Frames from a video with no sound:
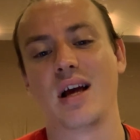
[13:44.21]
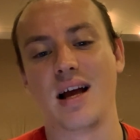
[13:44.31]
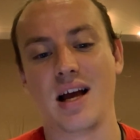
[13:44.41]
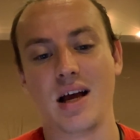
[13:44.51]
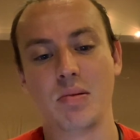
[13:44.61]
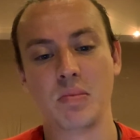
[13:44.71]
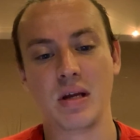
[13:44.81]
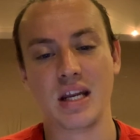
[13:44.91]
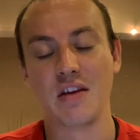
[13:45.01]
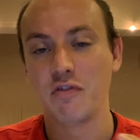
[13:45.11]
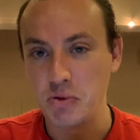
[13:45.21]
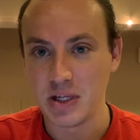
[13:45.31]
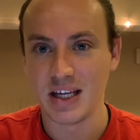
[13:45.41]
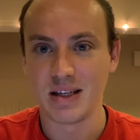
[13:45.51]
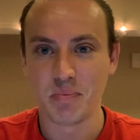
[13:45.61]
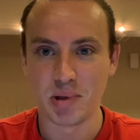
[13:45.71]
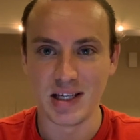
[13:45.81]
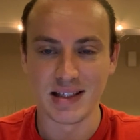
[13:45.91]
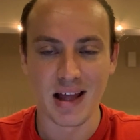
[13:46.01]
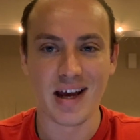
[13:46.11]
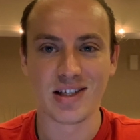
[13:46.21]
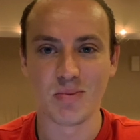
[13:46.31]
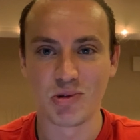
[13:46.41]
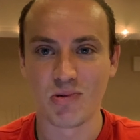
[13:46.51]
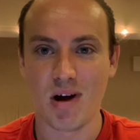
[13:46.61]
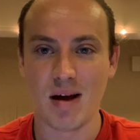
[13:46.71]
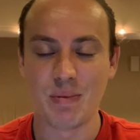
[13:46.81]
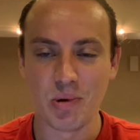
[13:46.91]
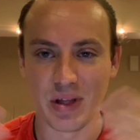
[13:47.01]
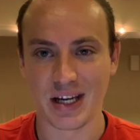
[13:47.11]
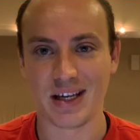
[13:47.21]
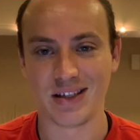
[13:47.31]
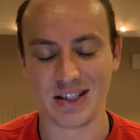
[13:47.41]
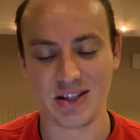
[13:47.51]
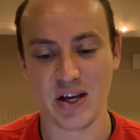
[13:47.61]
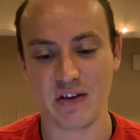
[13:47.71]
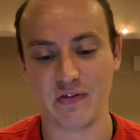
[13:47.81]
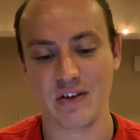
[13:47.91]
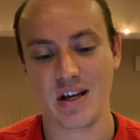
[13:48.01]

And if you did, please like, subscribe, all that kind of stuff.